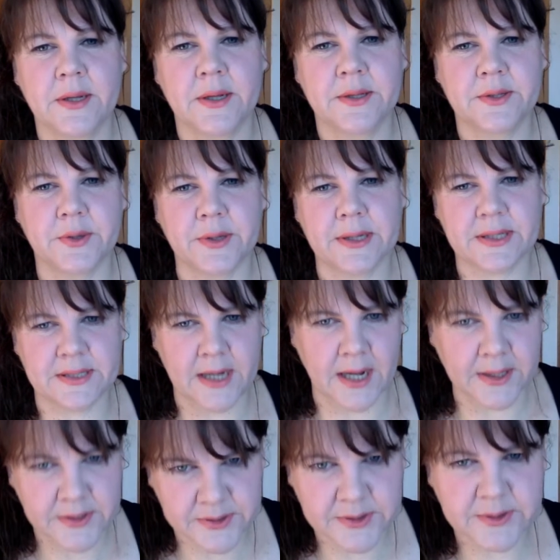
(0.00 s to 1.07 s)
So a
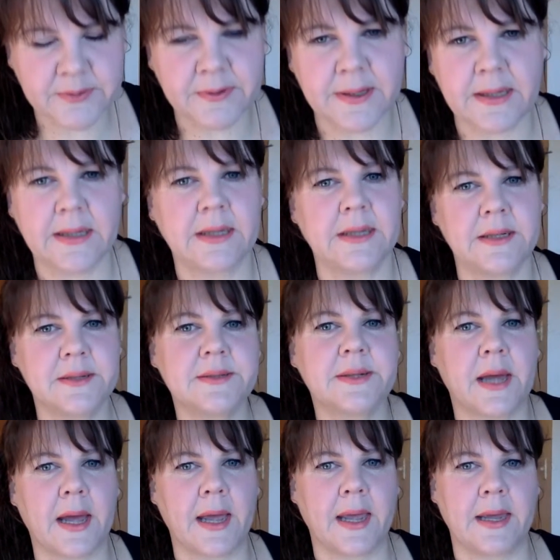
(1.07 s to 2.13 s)
catastrophe is
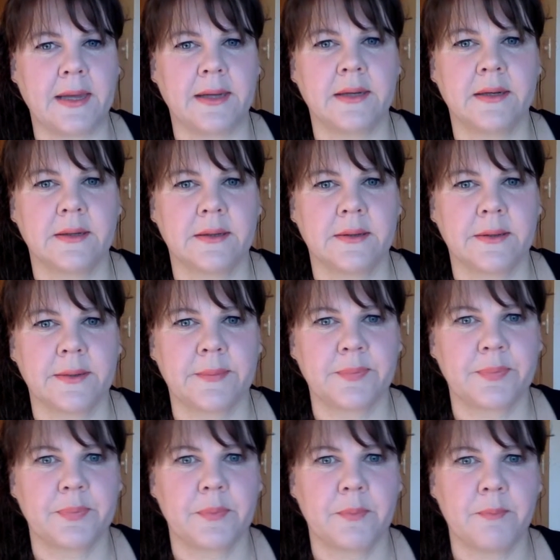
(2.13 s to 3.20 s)
a
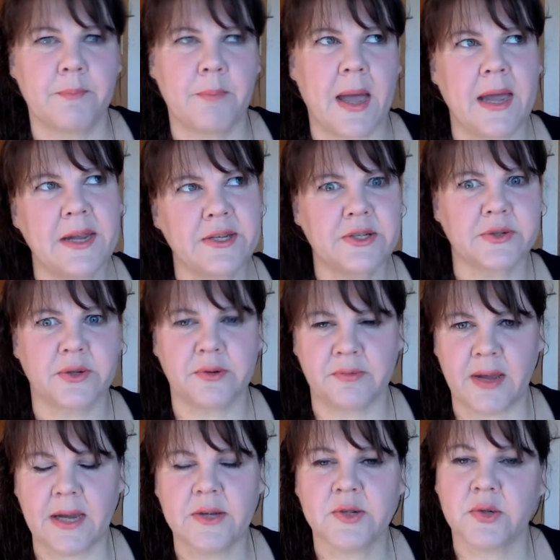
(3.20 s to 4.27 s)
major
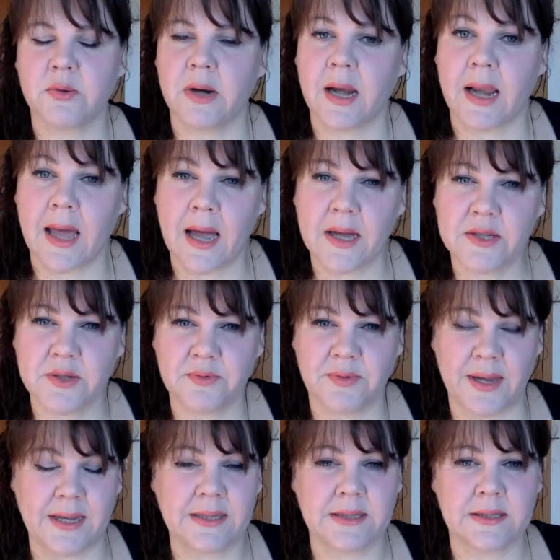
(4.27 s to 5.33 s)
event or a large
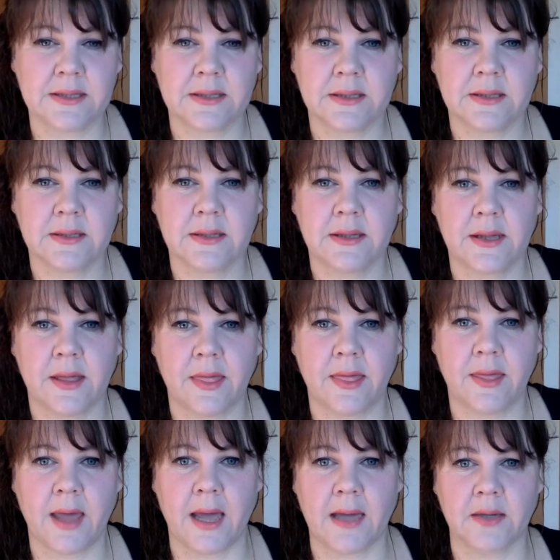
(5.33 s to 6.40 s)
event
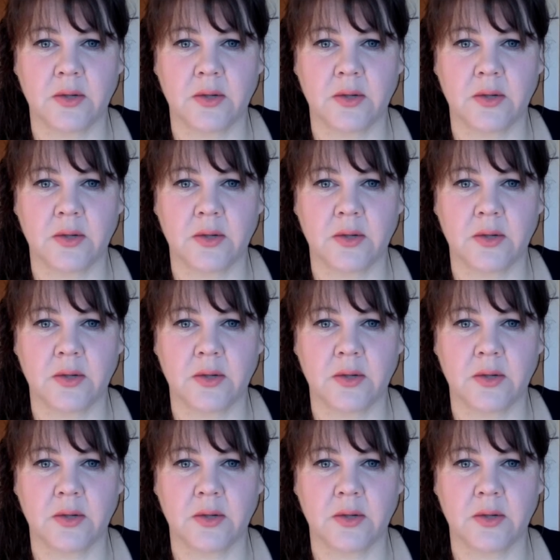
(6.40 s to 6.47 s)
that